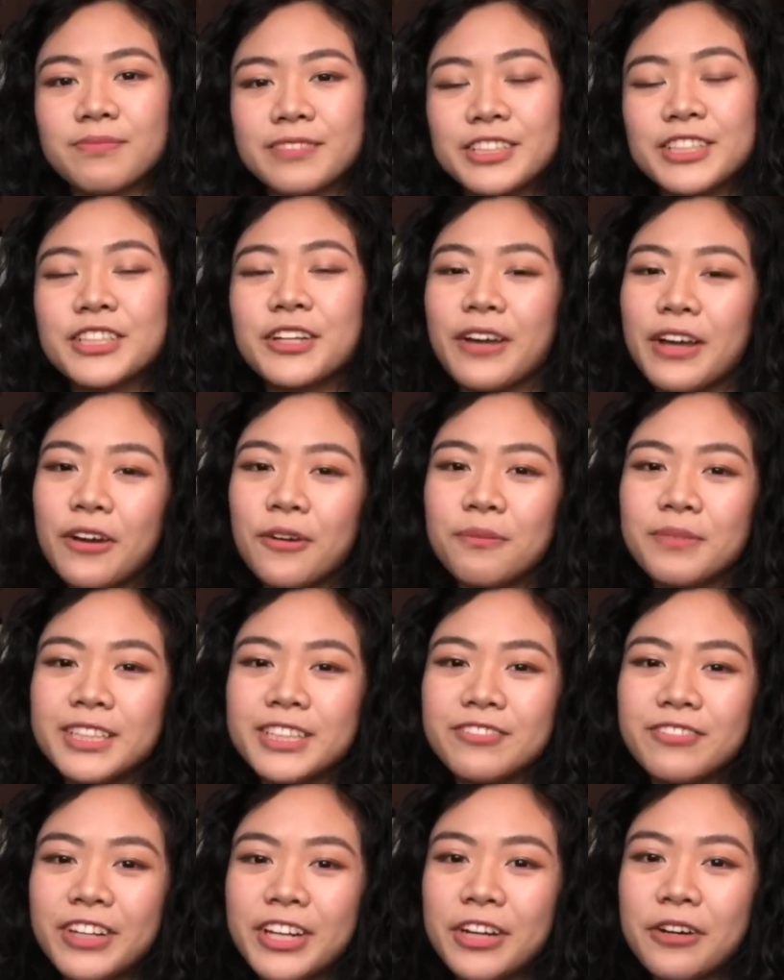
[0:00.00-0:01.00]
So I hope
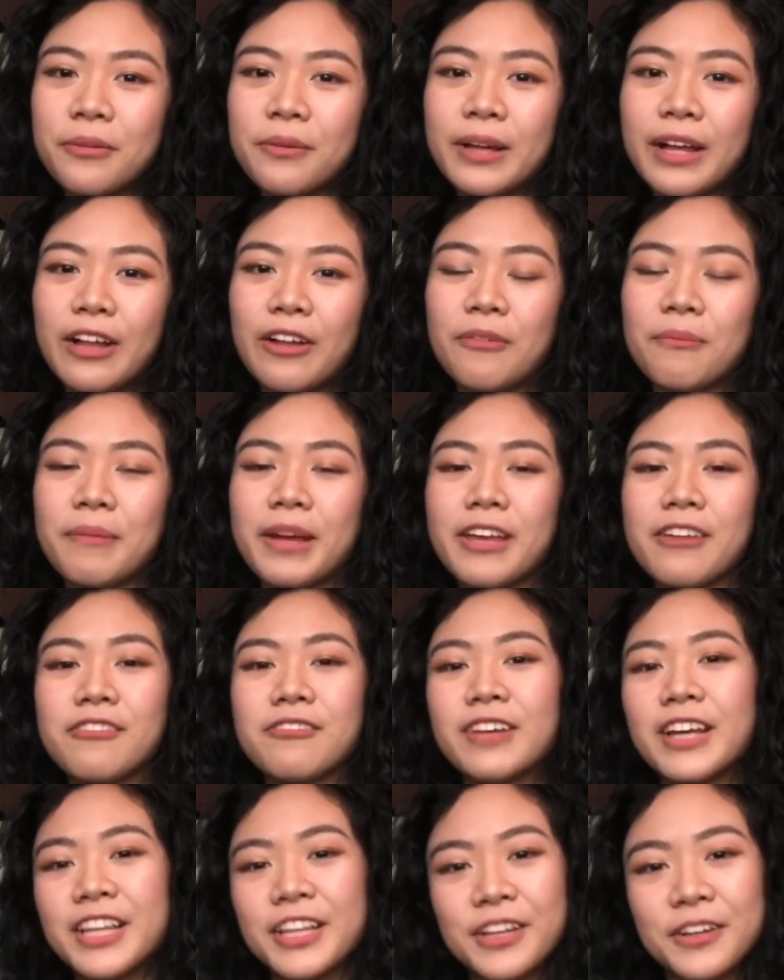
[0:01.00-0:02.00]
this video will help my
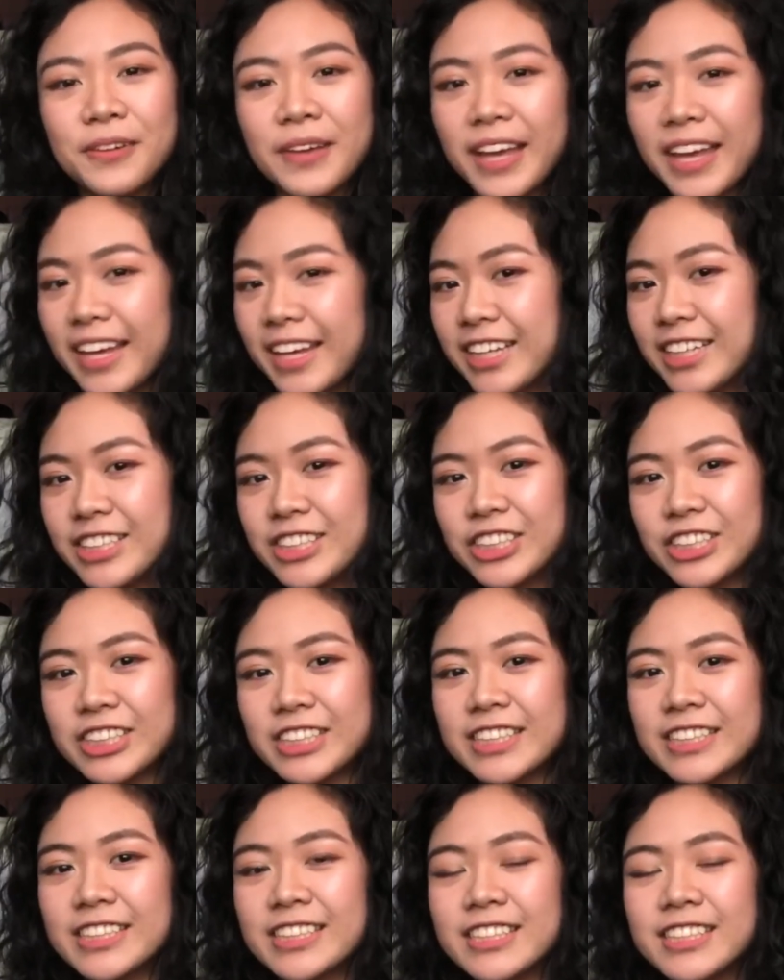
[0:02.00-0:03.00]
fellow
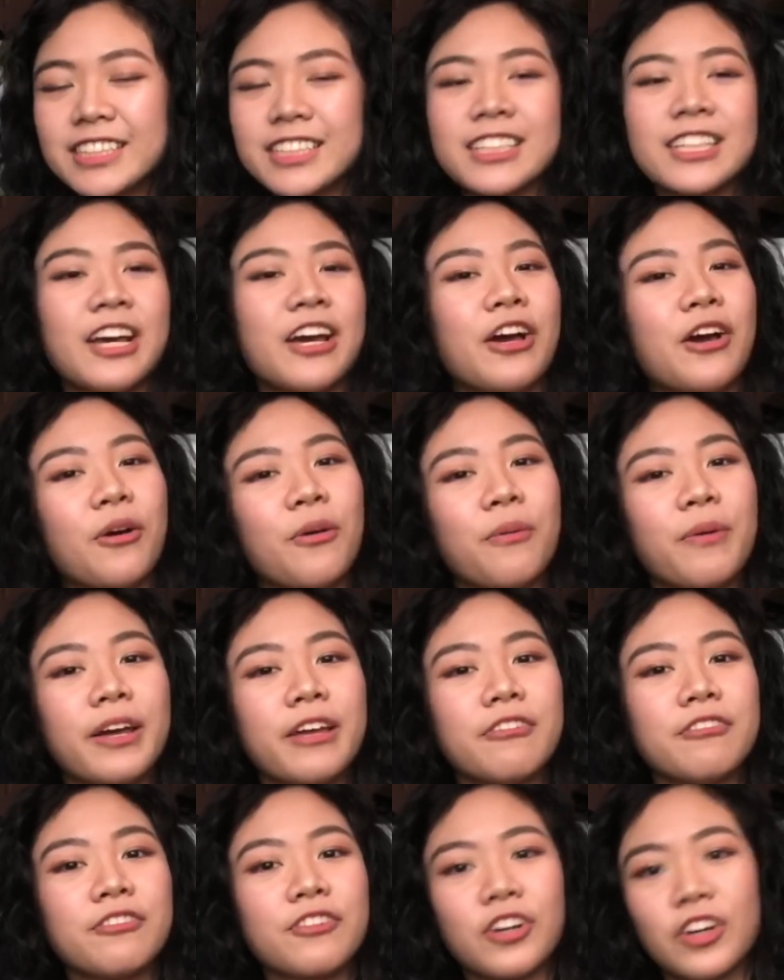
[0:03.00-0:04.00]
Asians
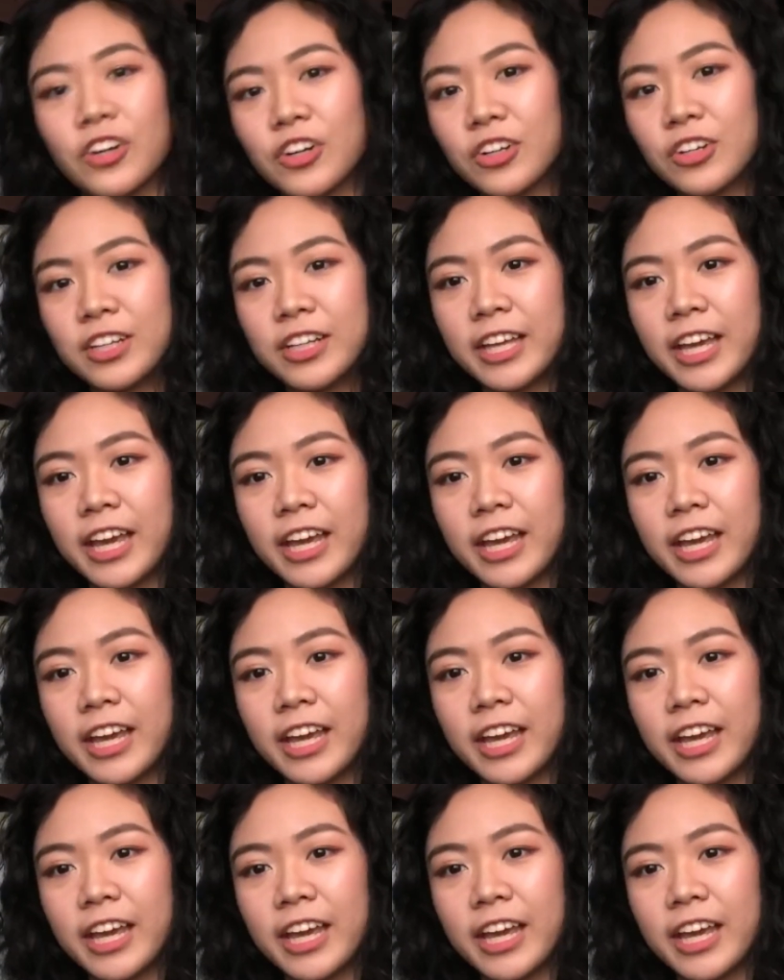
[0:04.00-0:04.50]
with curly